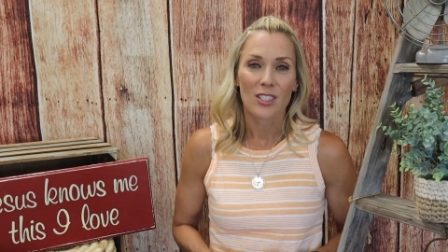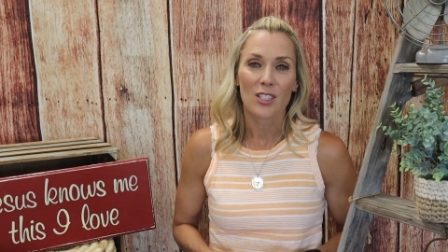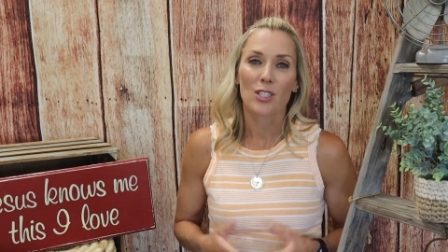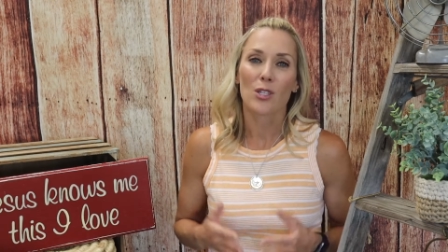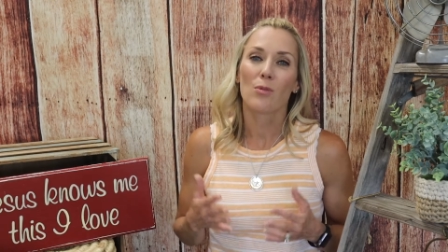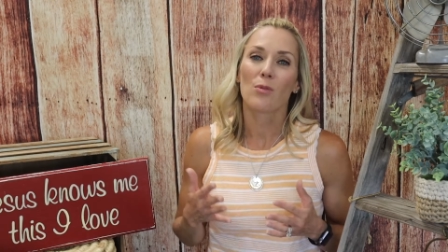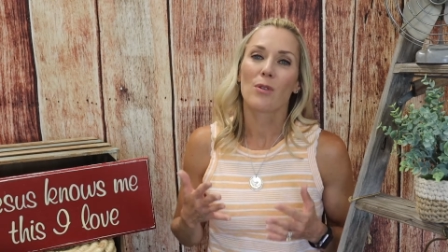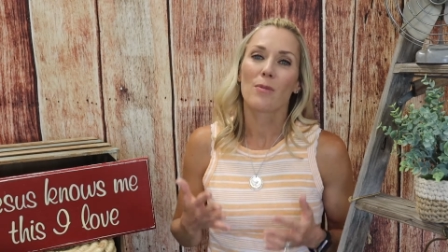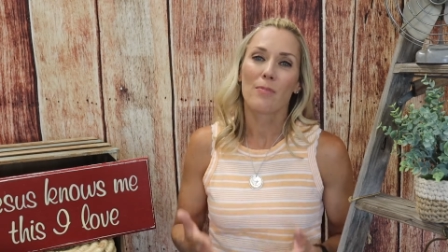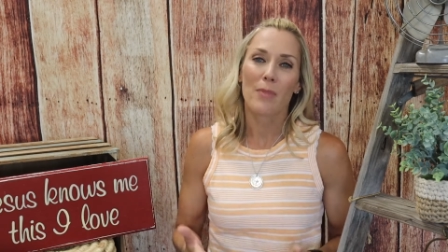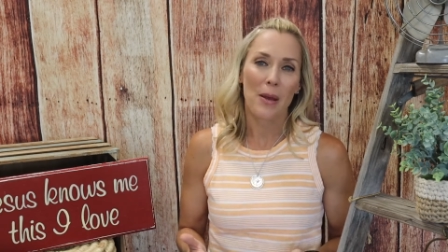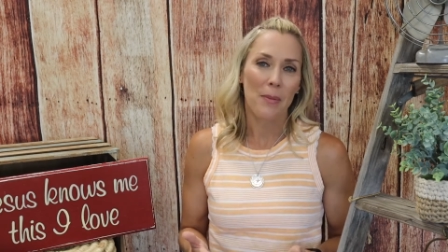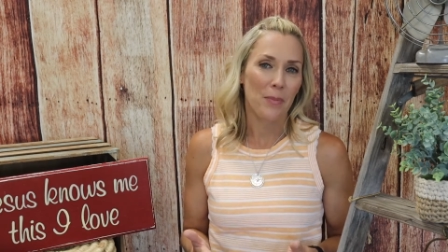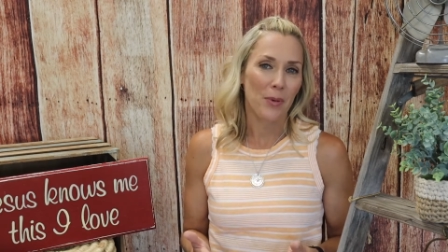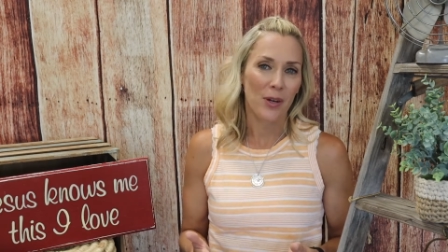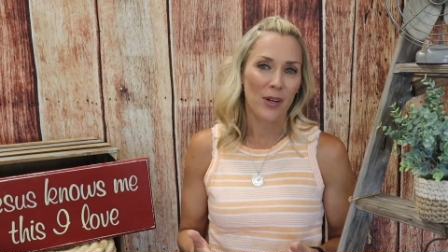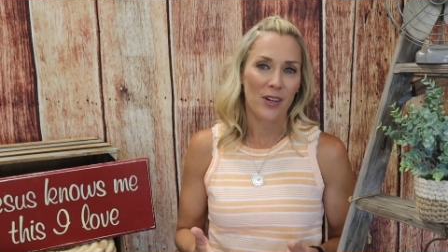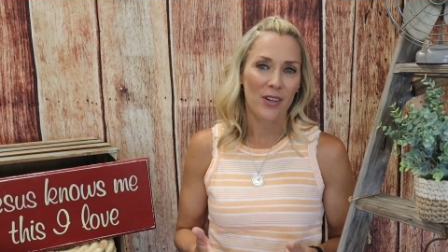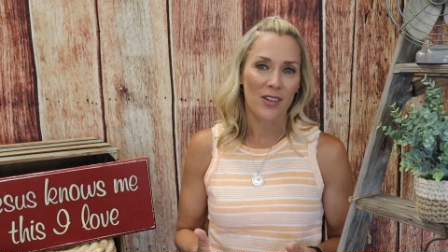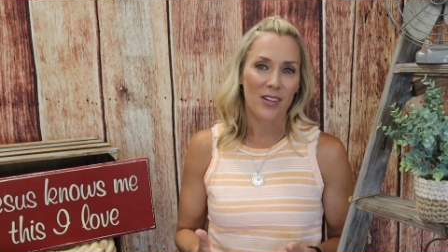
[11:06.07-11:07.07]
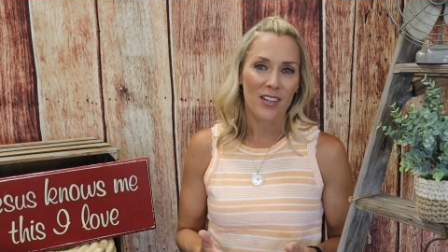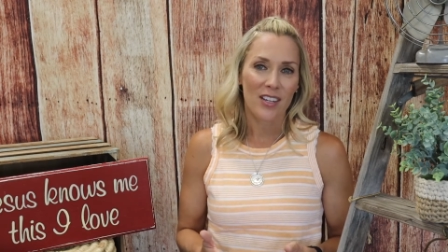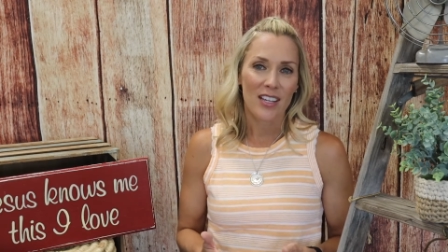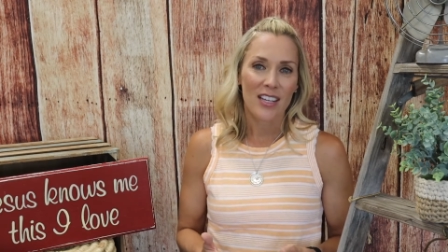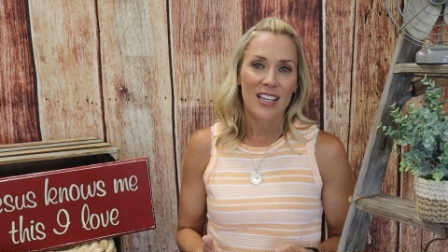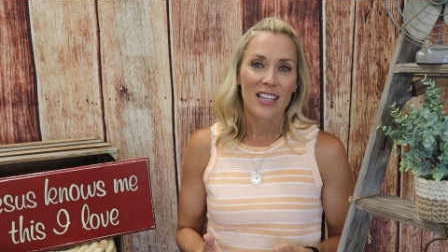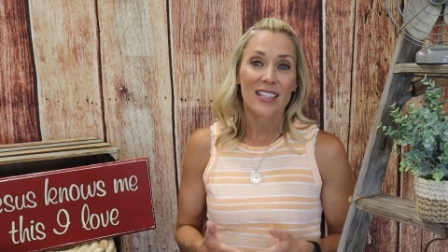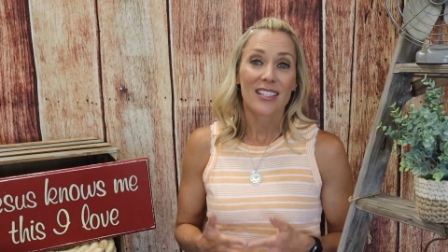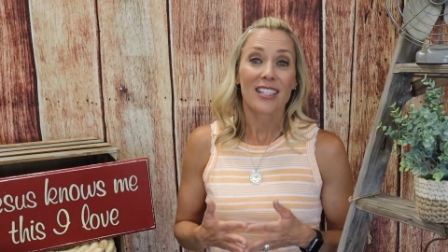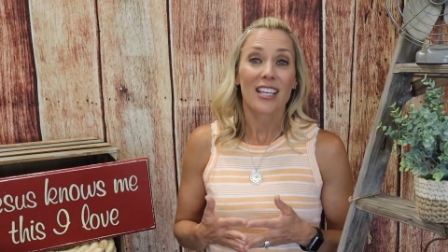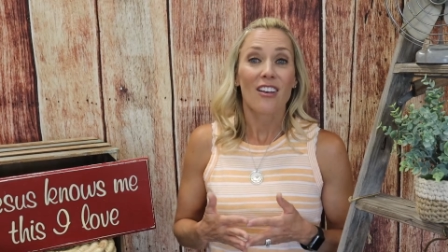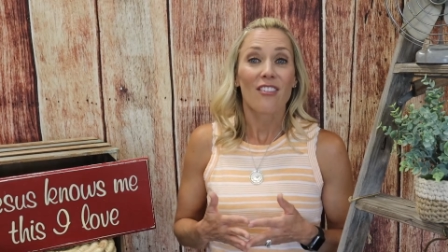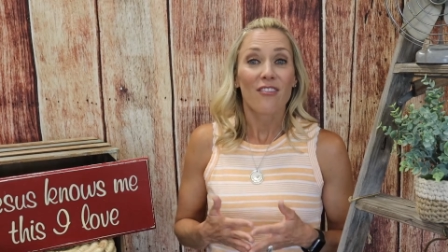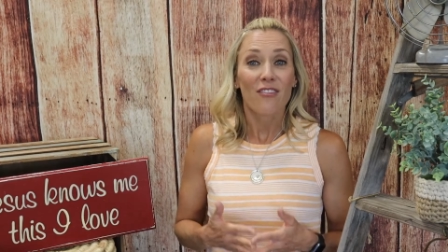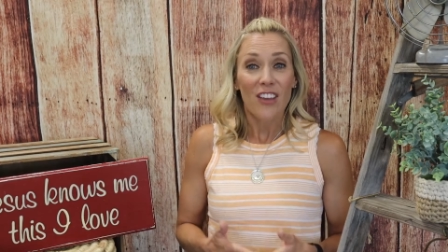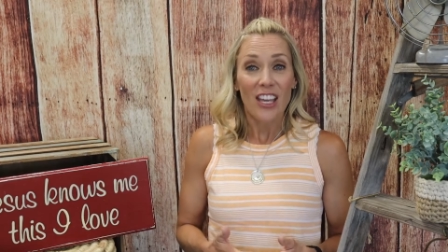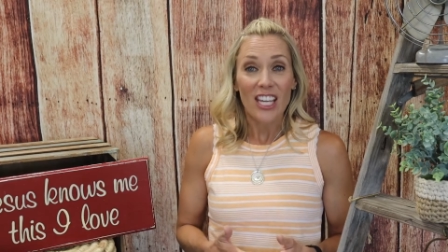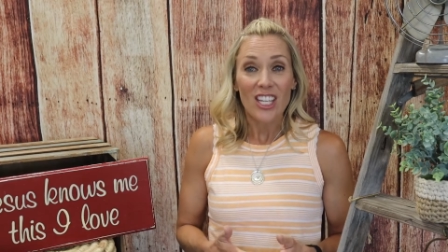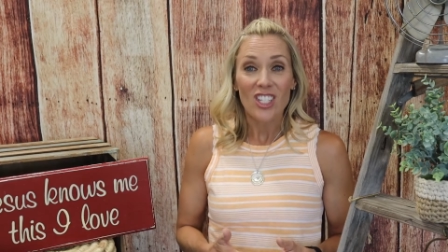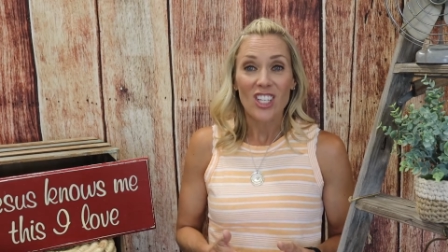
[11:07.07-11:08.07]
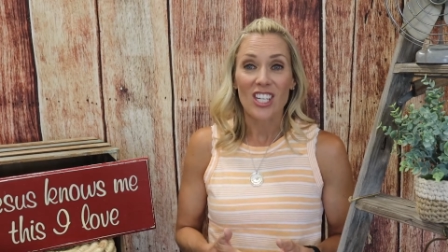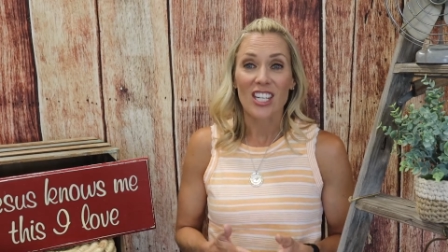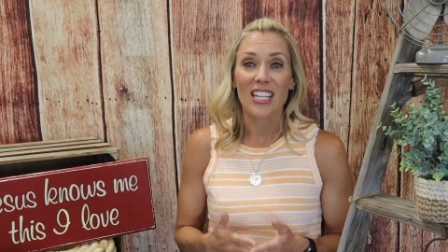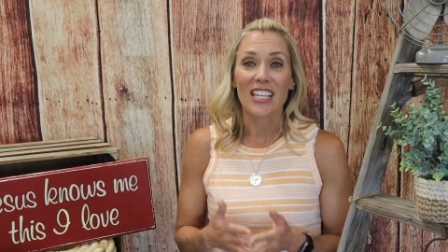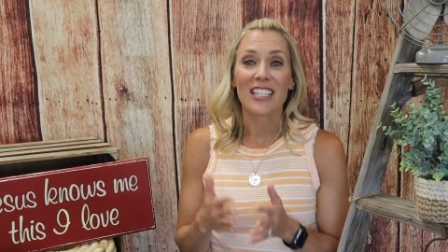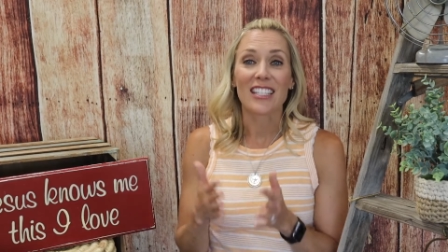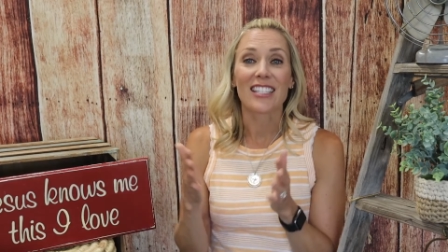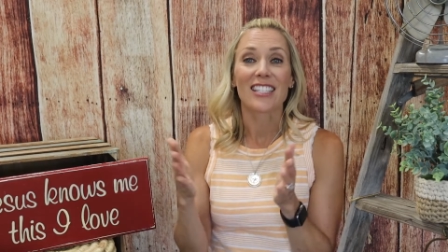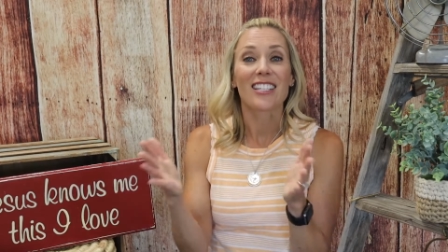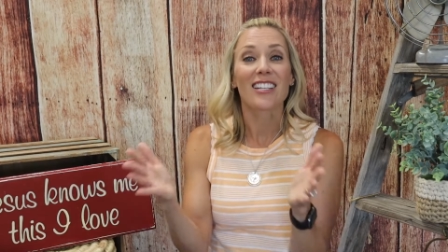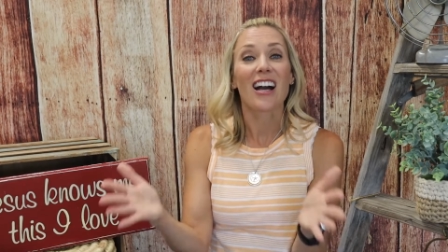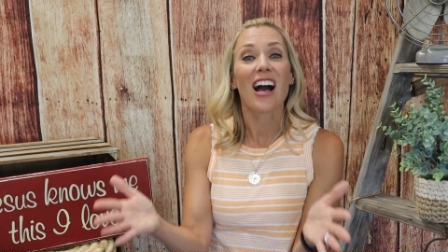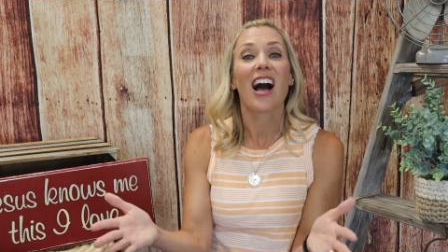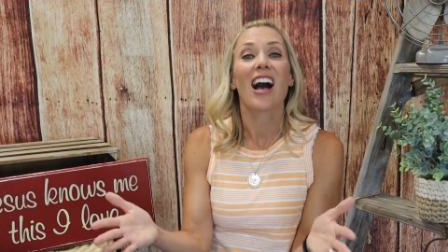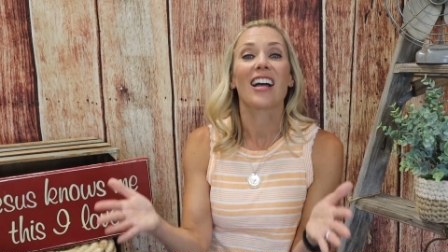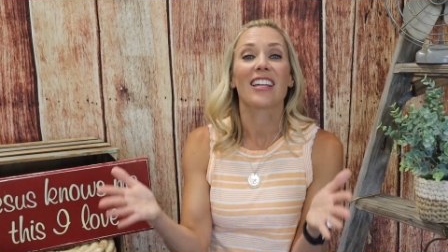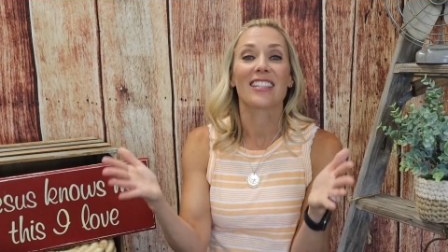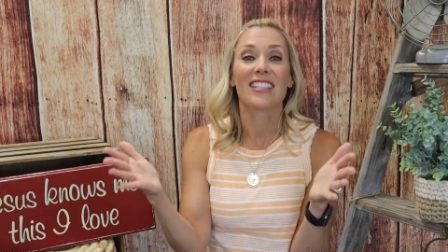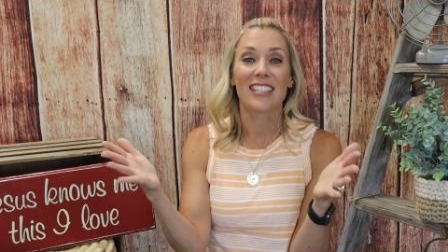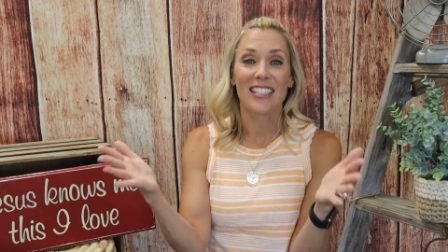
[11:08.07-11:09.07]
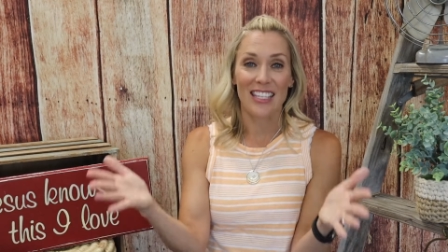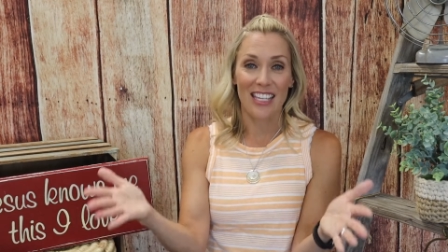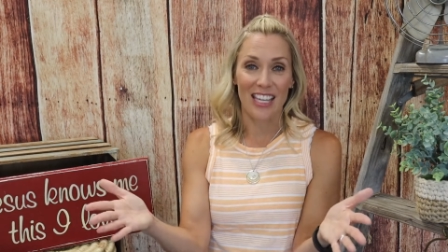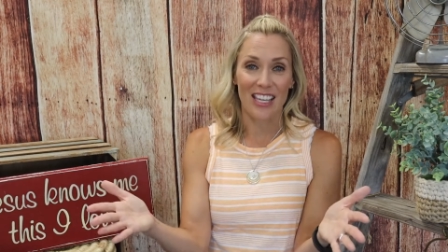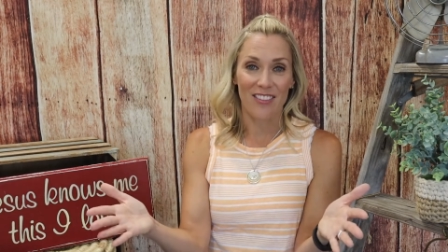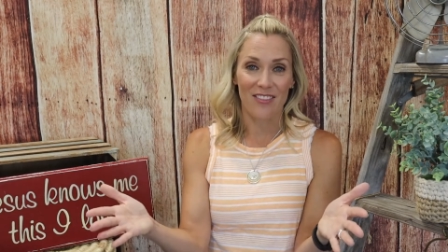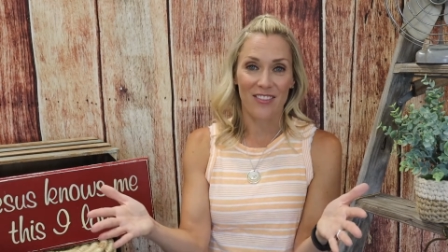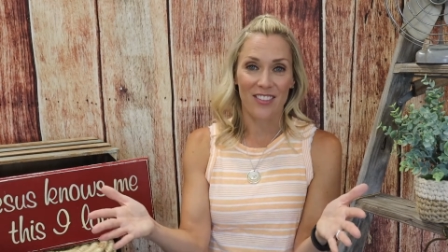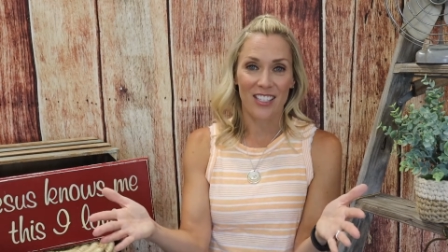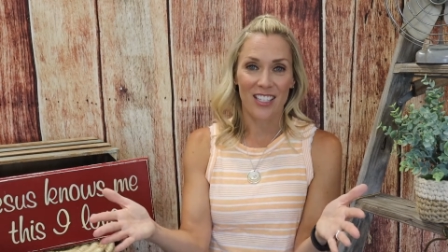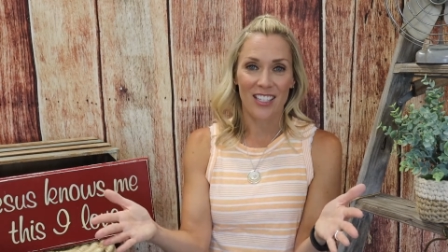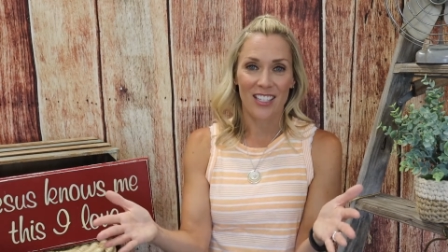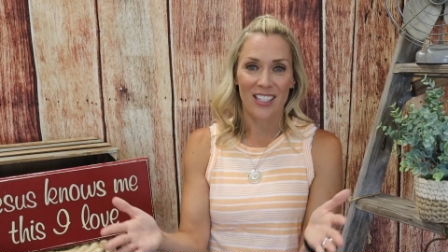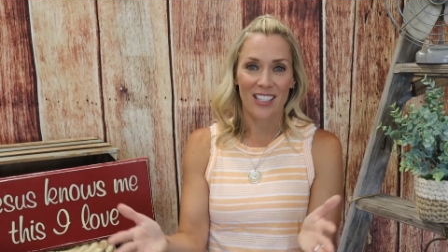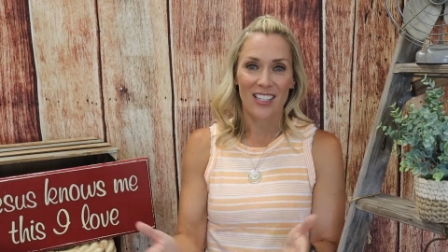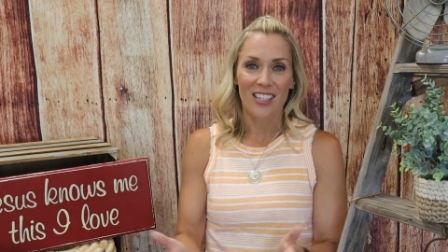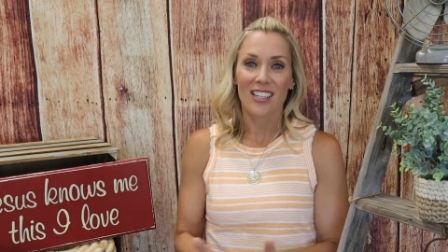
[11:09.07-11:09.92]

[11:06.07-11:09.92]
So remember, salvation is God's gift.